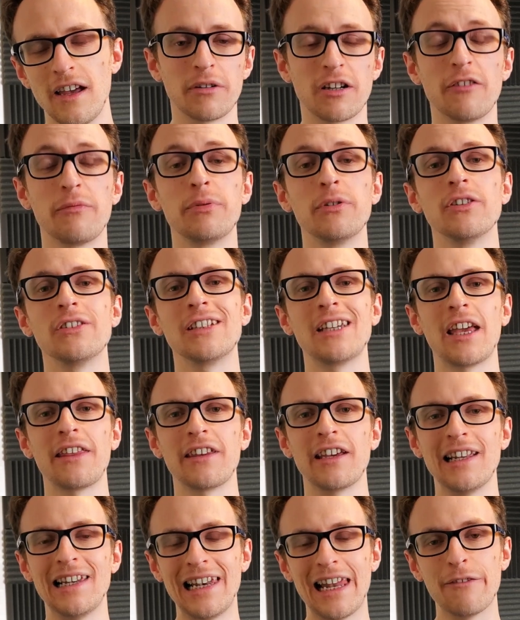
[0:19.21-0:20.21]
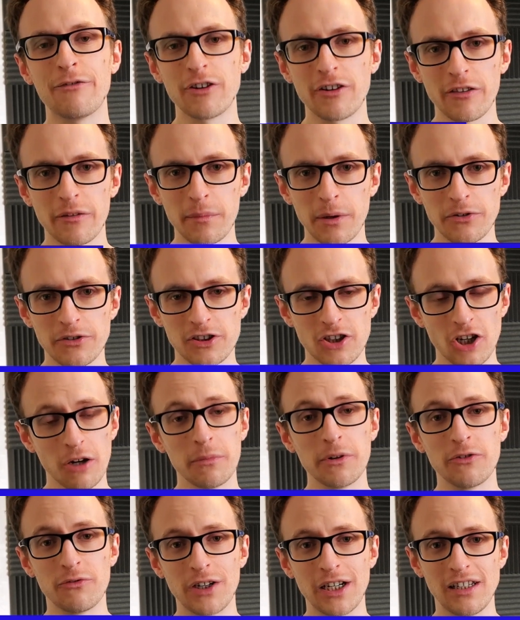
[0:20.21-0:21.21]
But I've put together 11 of the most
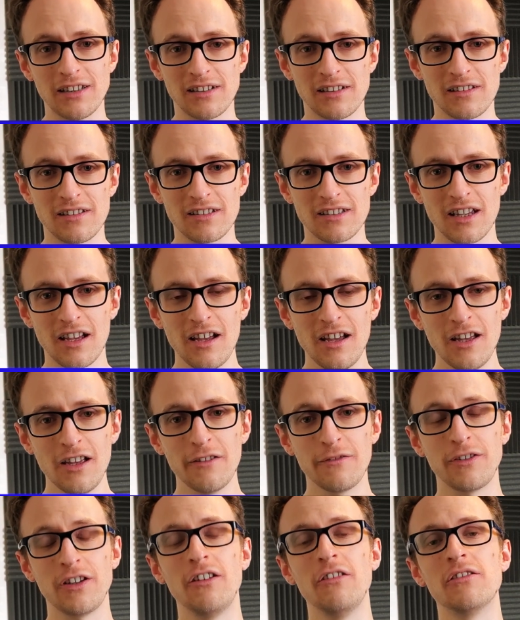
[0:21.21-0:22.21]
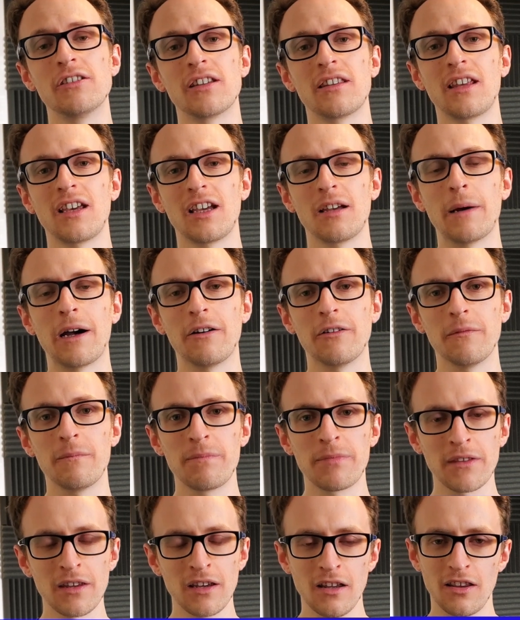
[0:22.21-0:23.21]
common reasons for you to think about